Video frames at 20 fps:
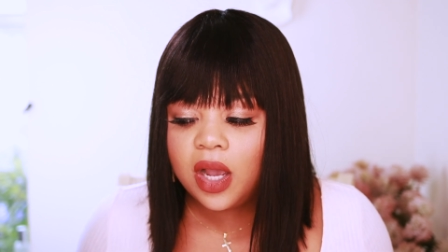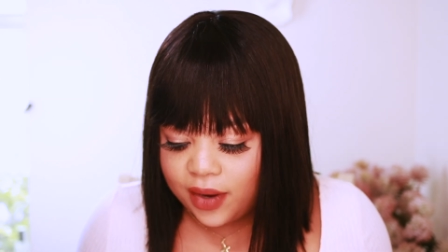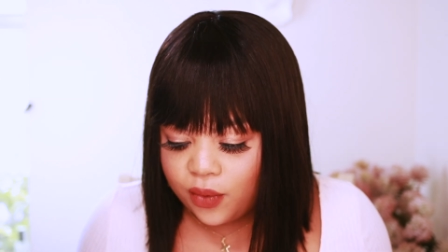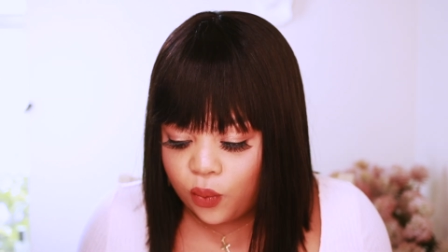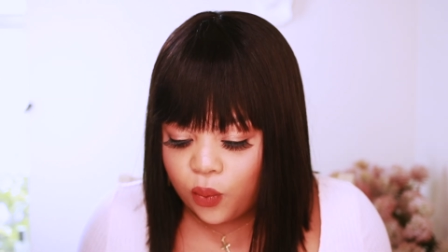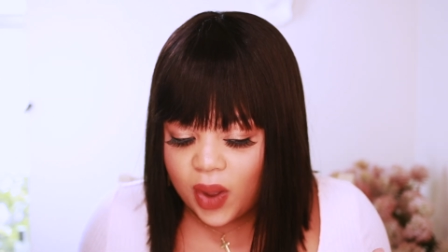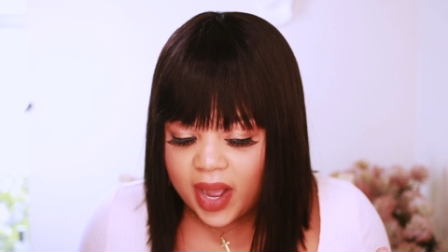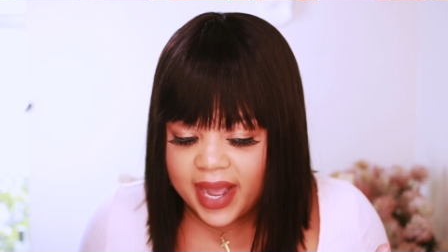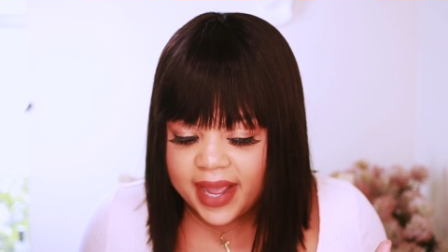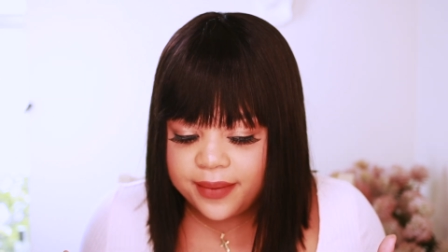
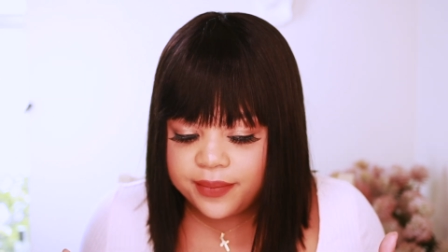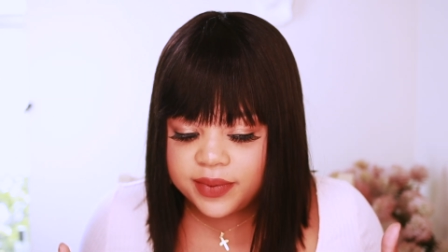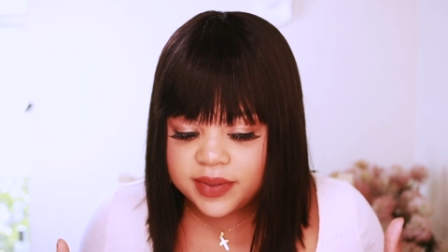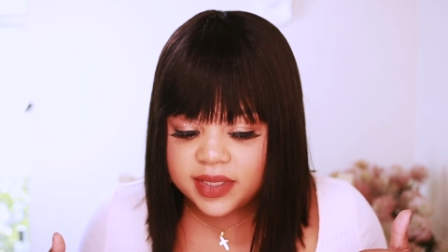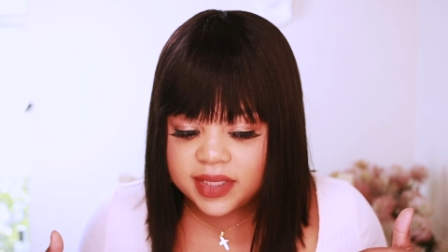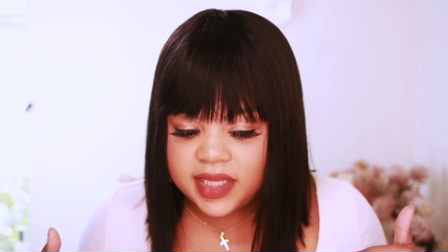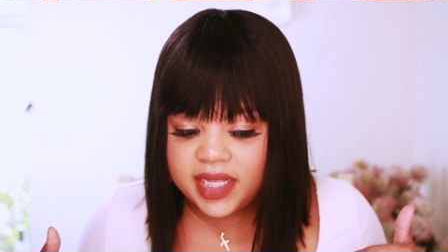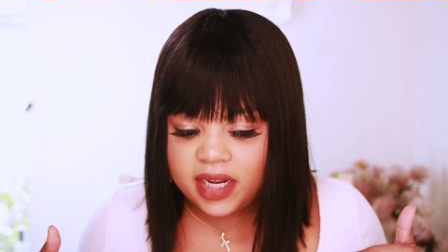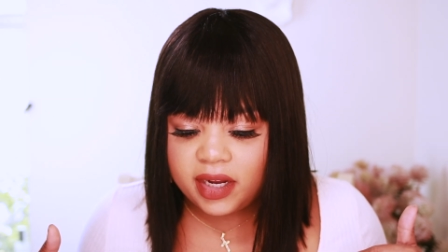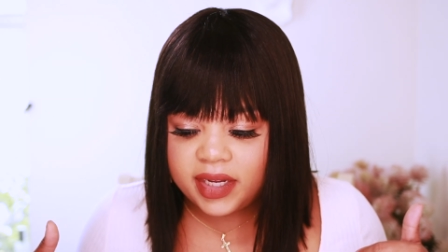why was
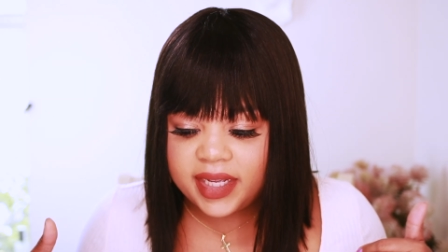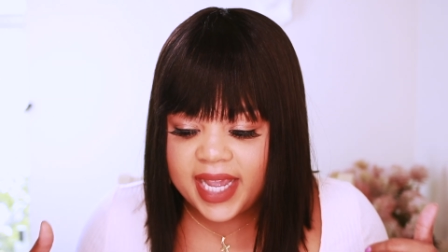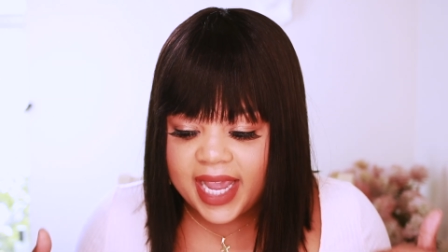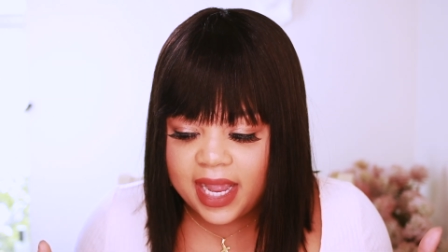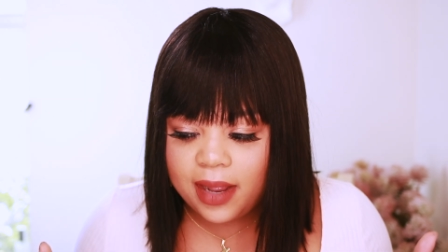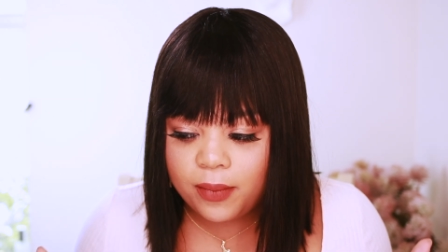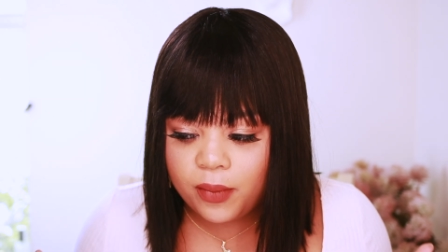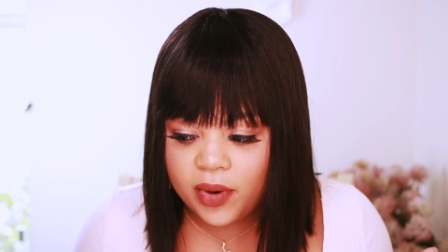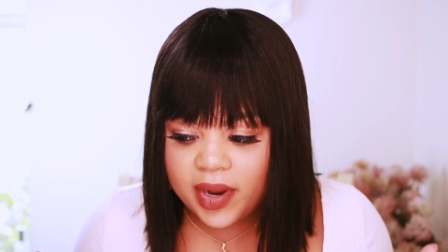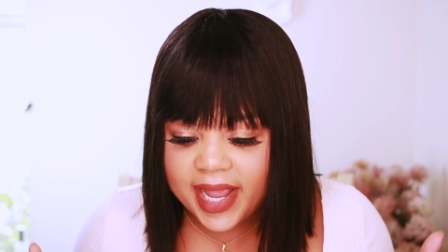their
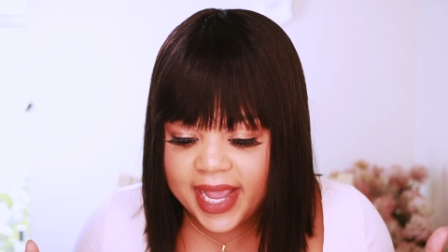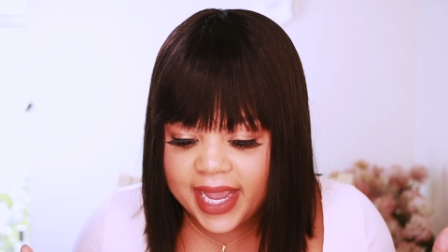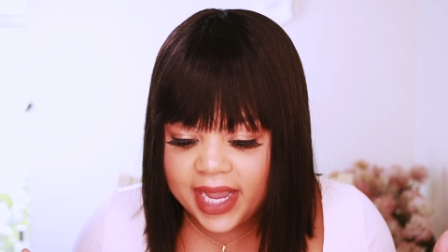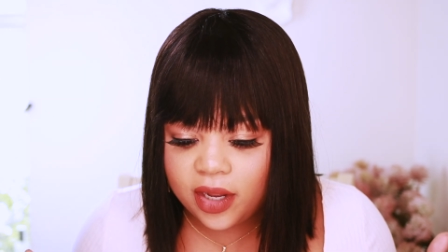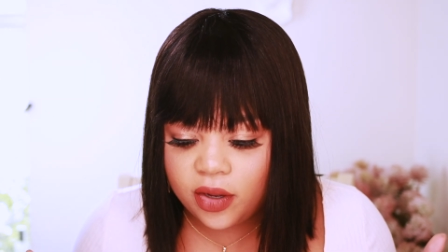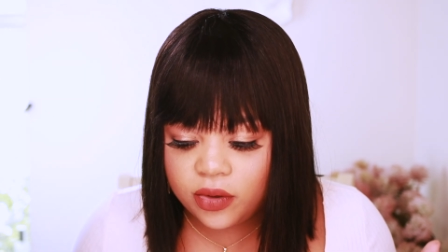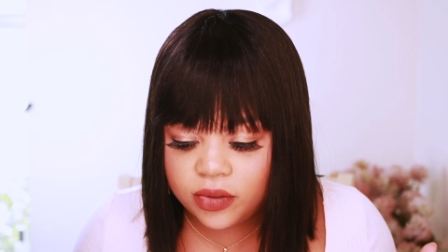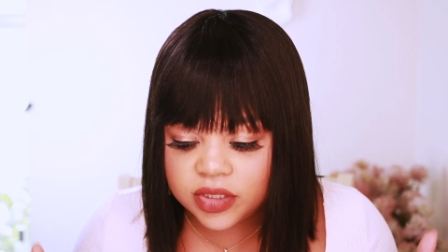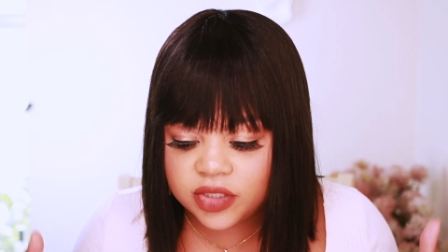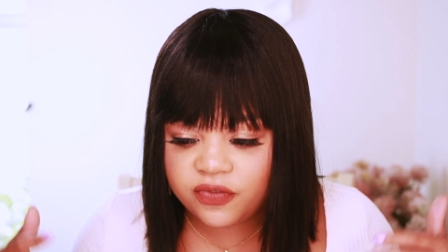camera
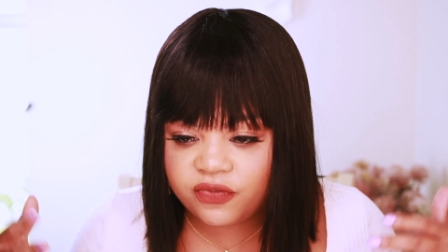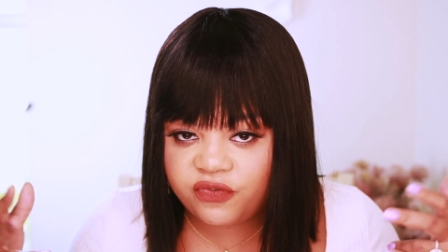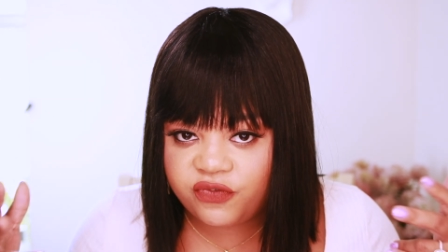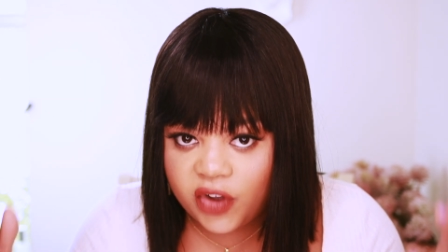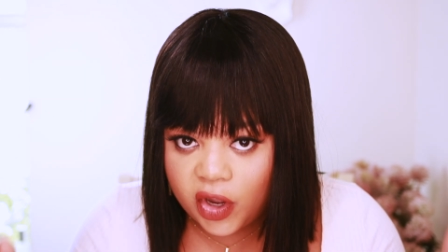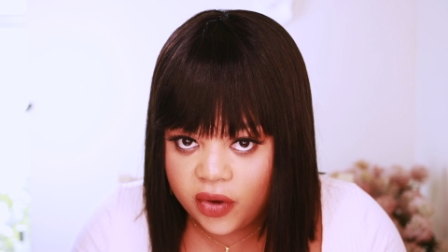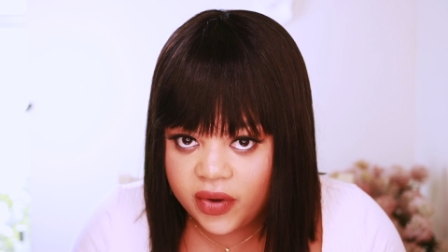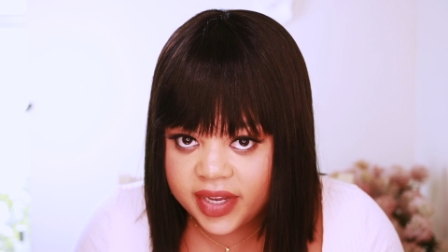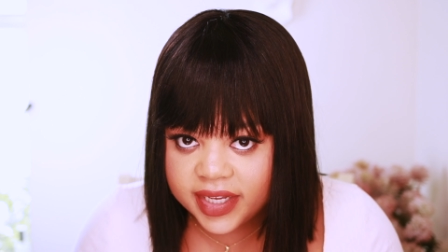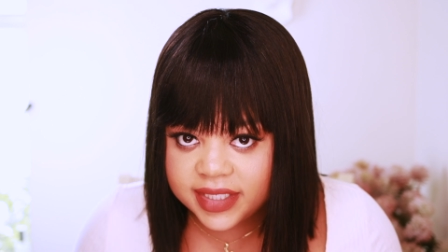angles
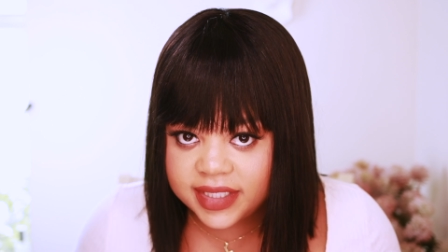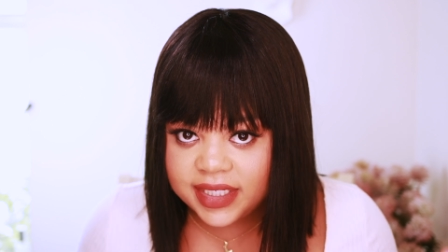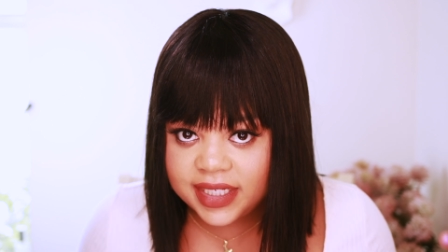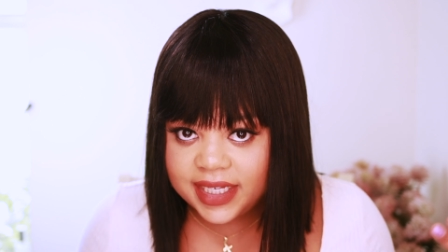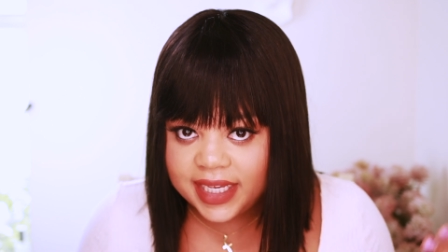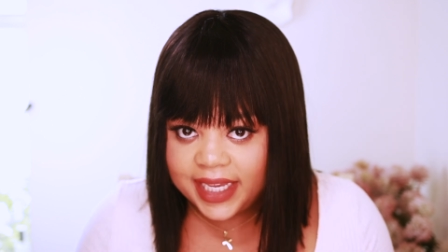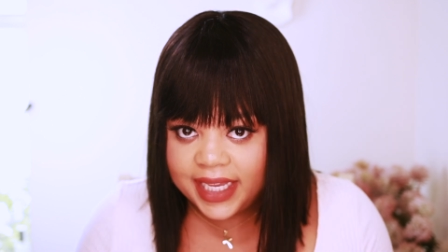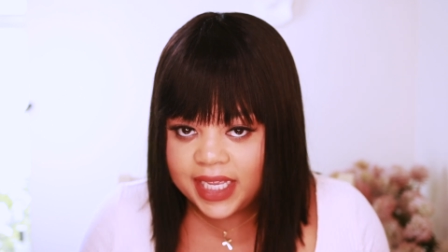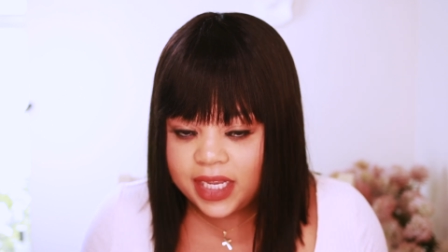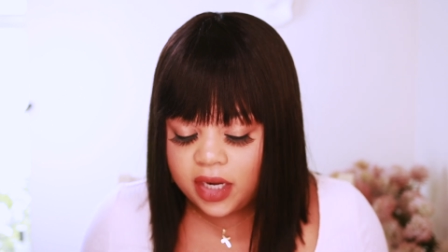focusing
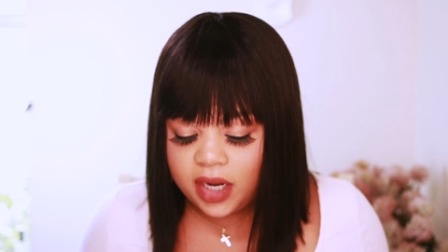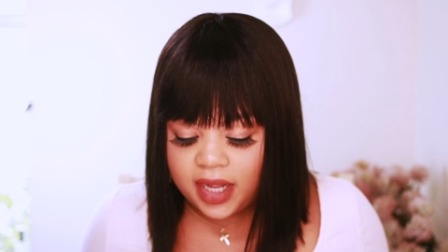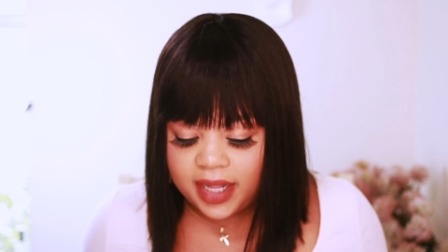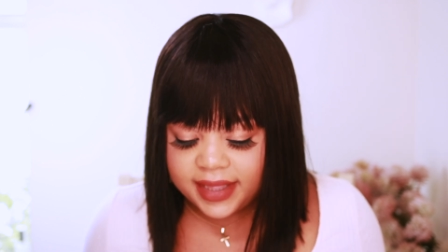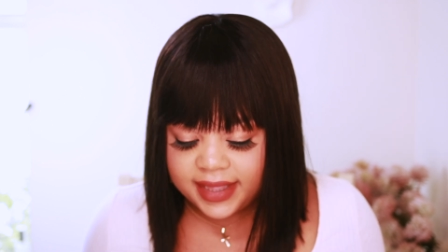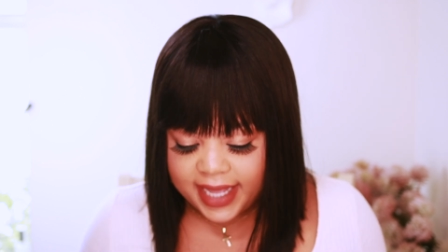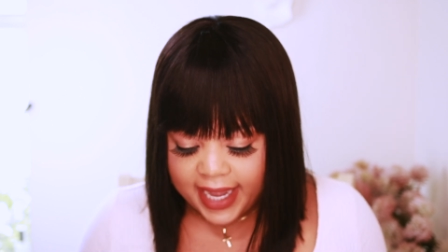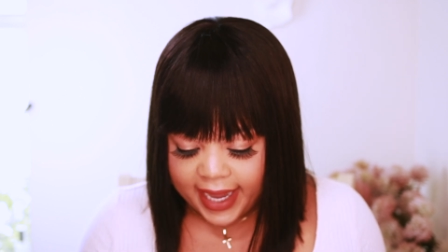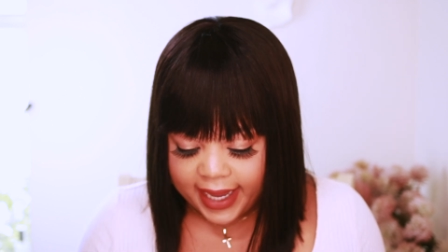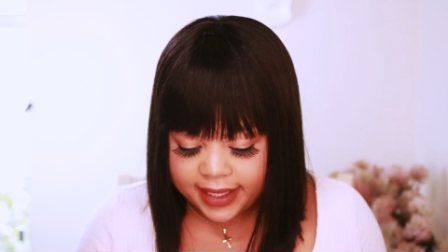in on
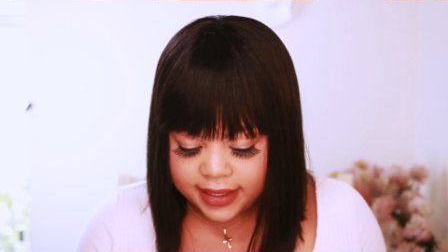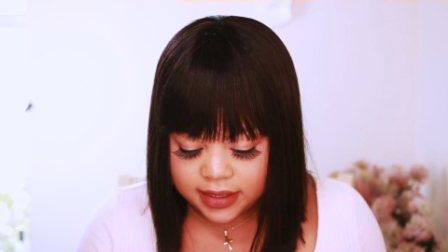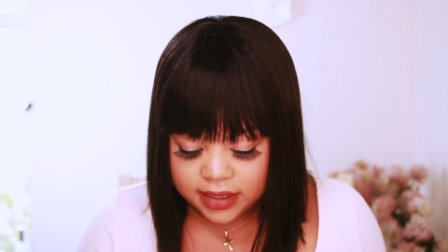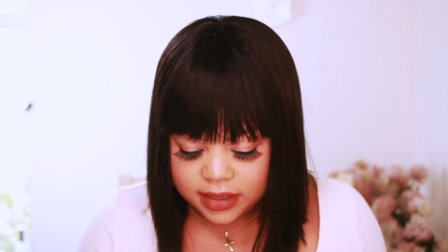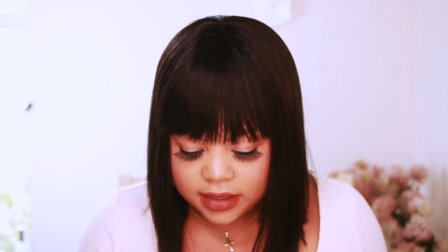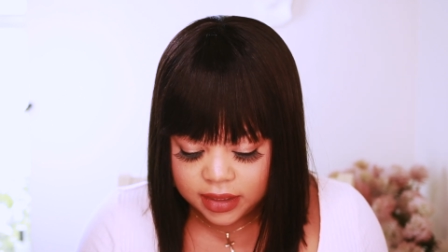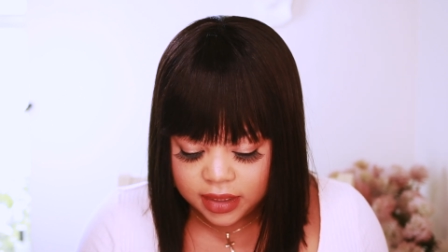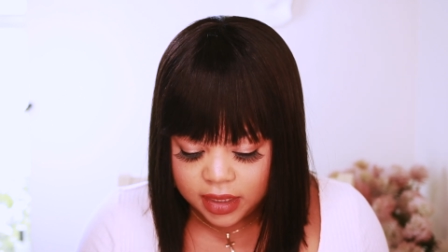that?